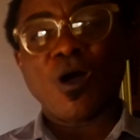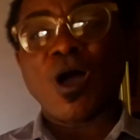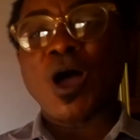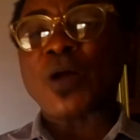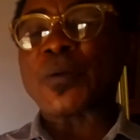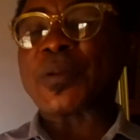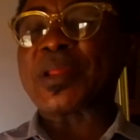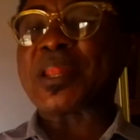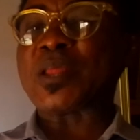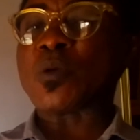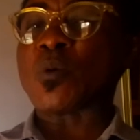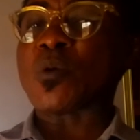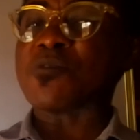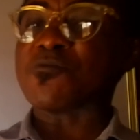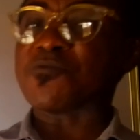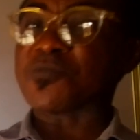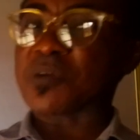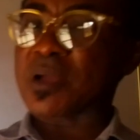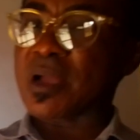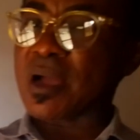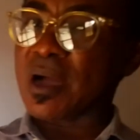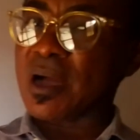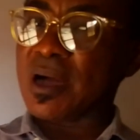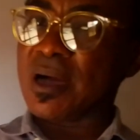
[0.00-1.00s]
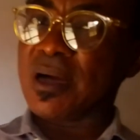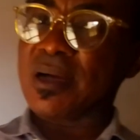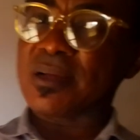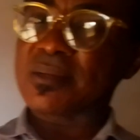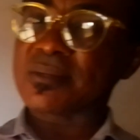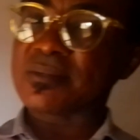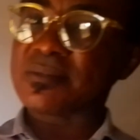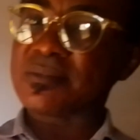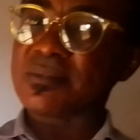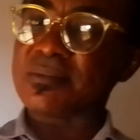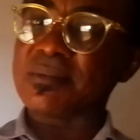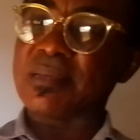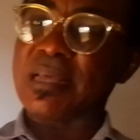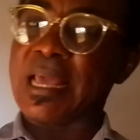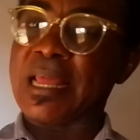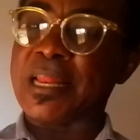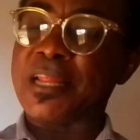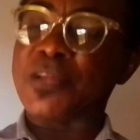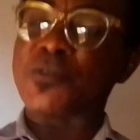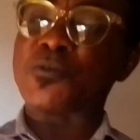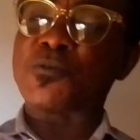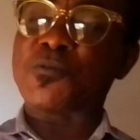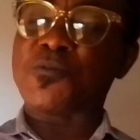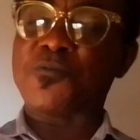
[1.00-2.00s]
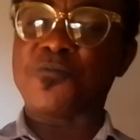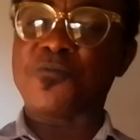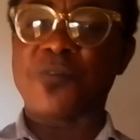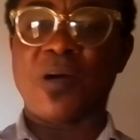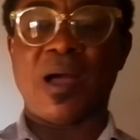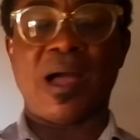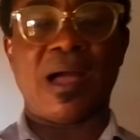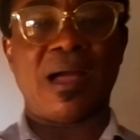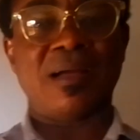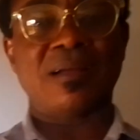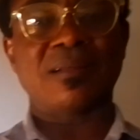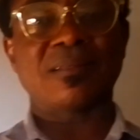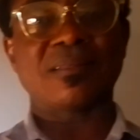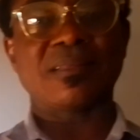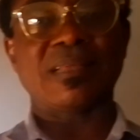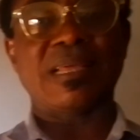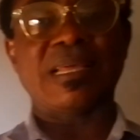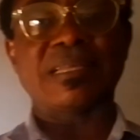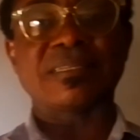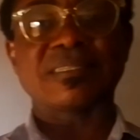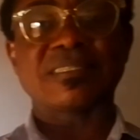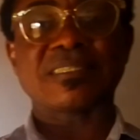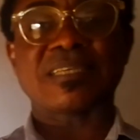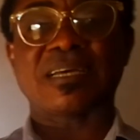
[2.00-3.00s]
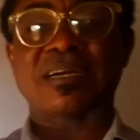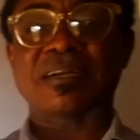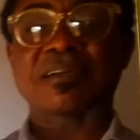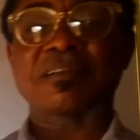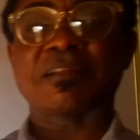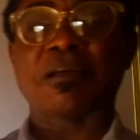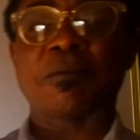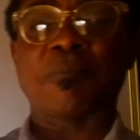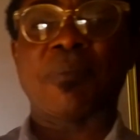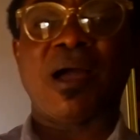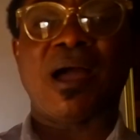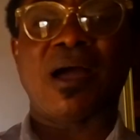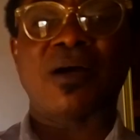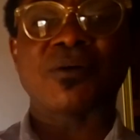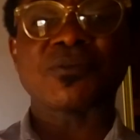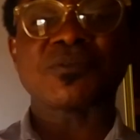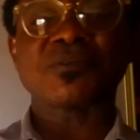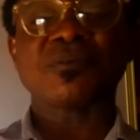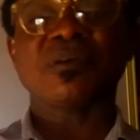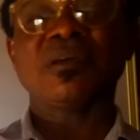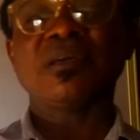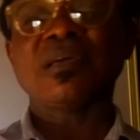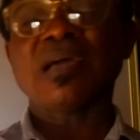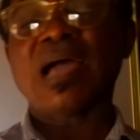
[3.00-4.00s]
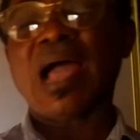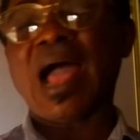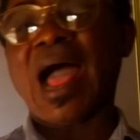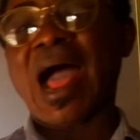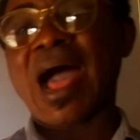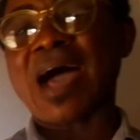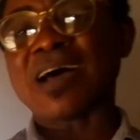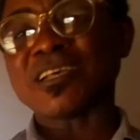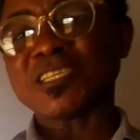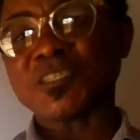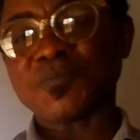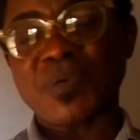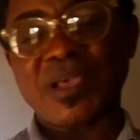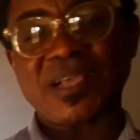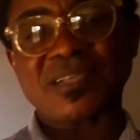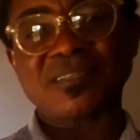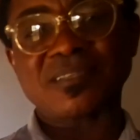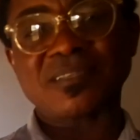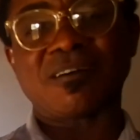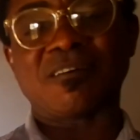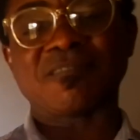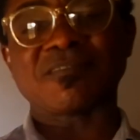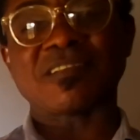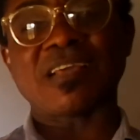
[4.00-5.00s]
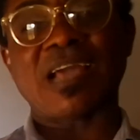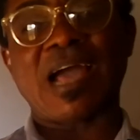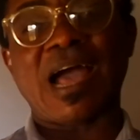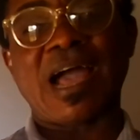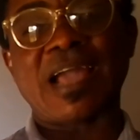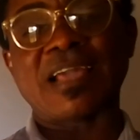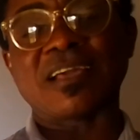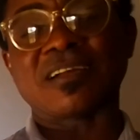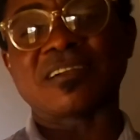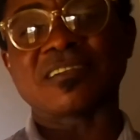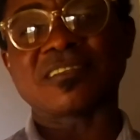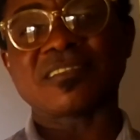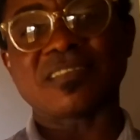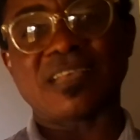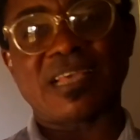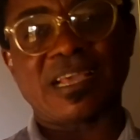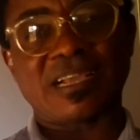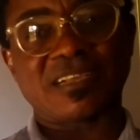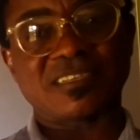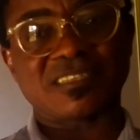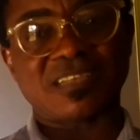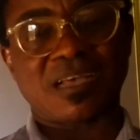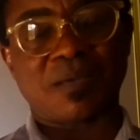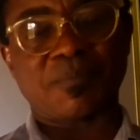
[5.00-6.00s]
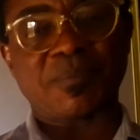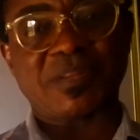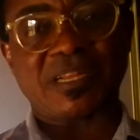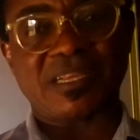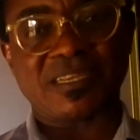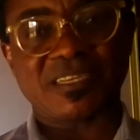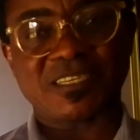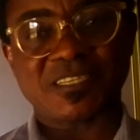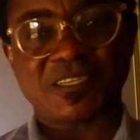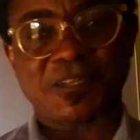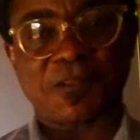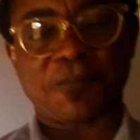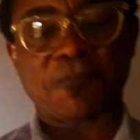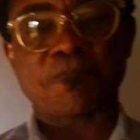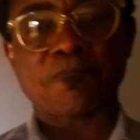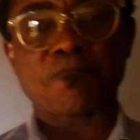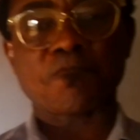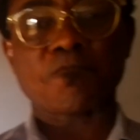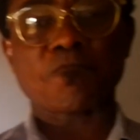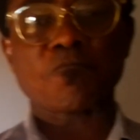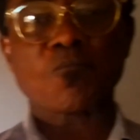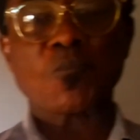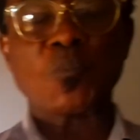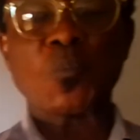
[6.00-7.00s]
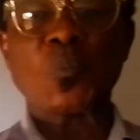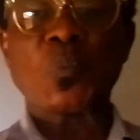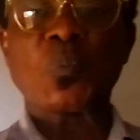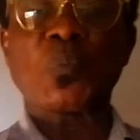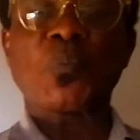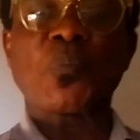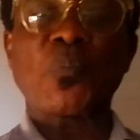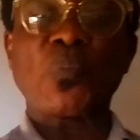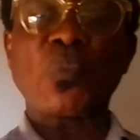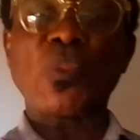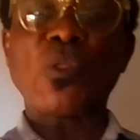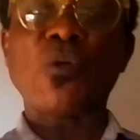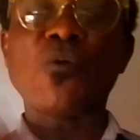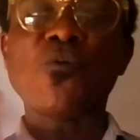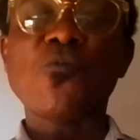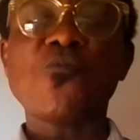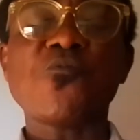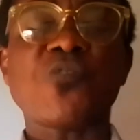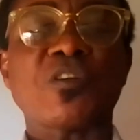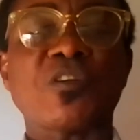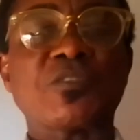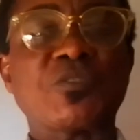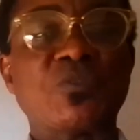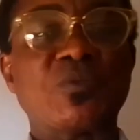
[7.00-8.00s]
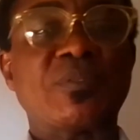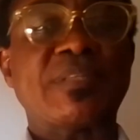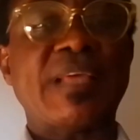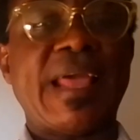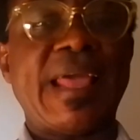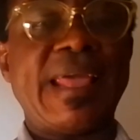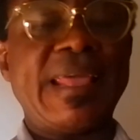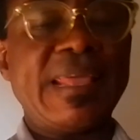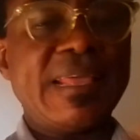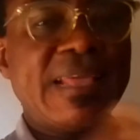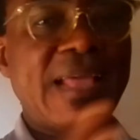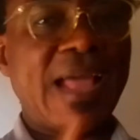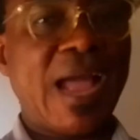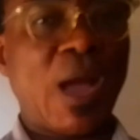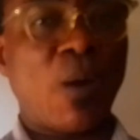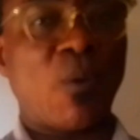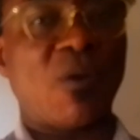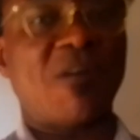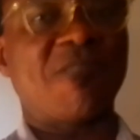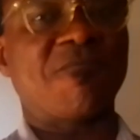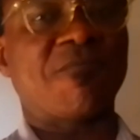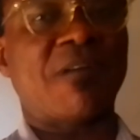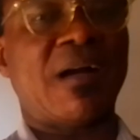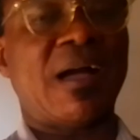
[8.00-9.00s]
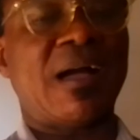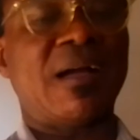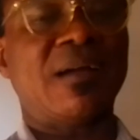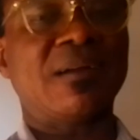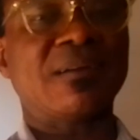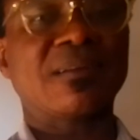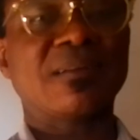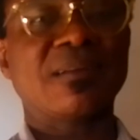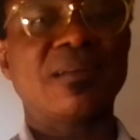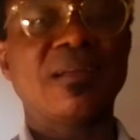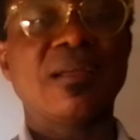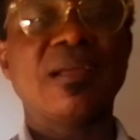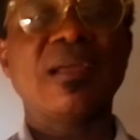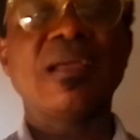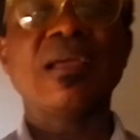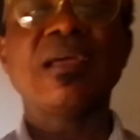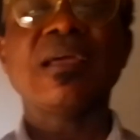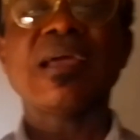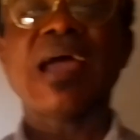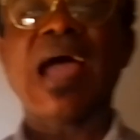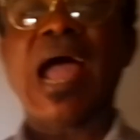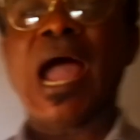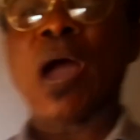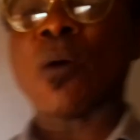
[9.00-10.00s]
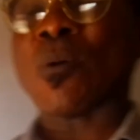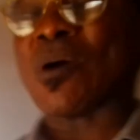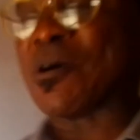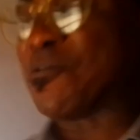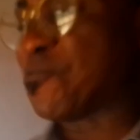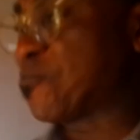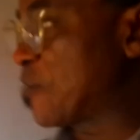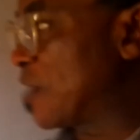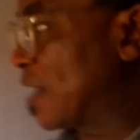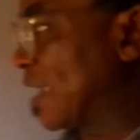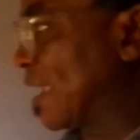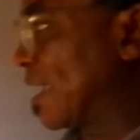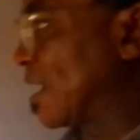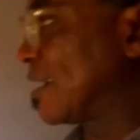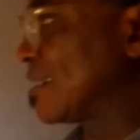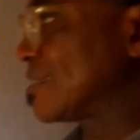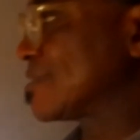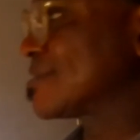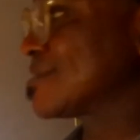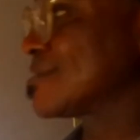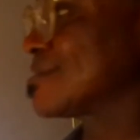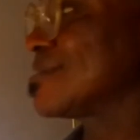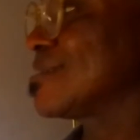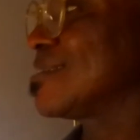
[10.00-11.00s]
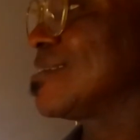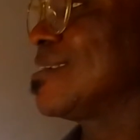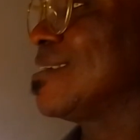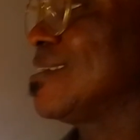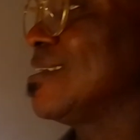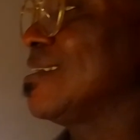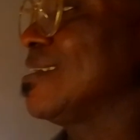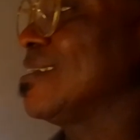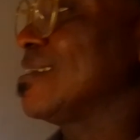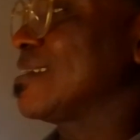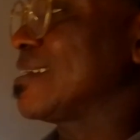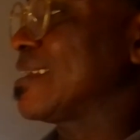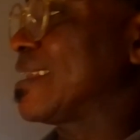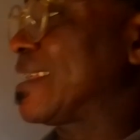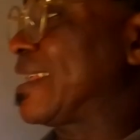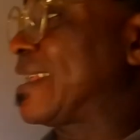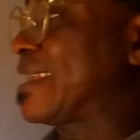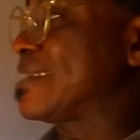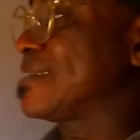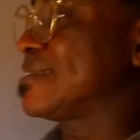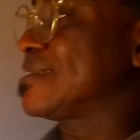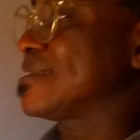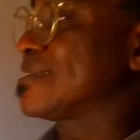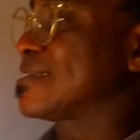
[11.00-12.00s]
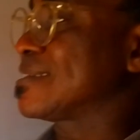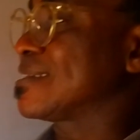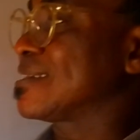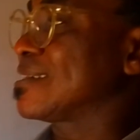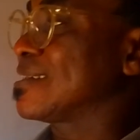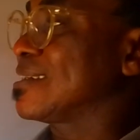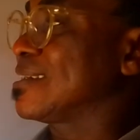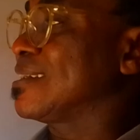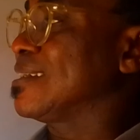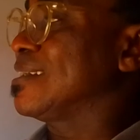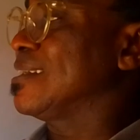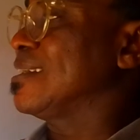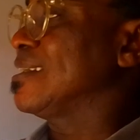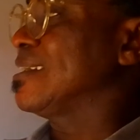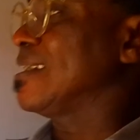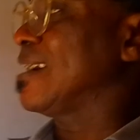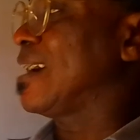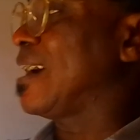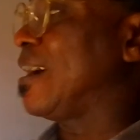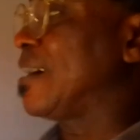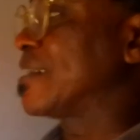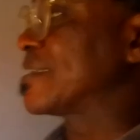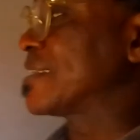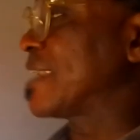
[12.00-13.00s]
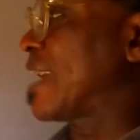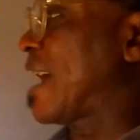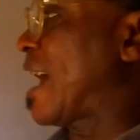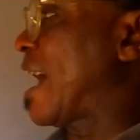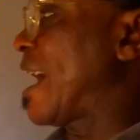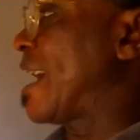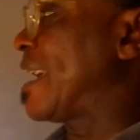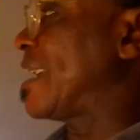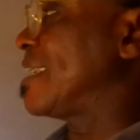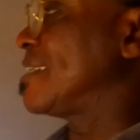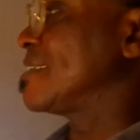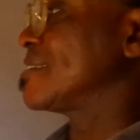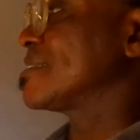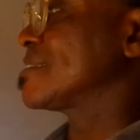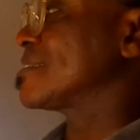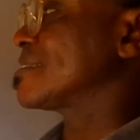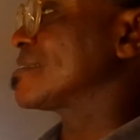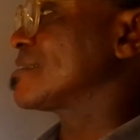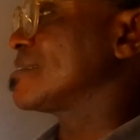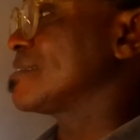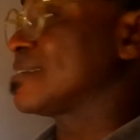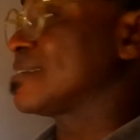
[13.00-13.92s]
Already we've gone a little far in talking about aspects of the IELTS examination. For today, however, our focus is on the IELTS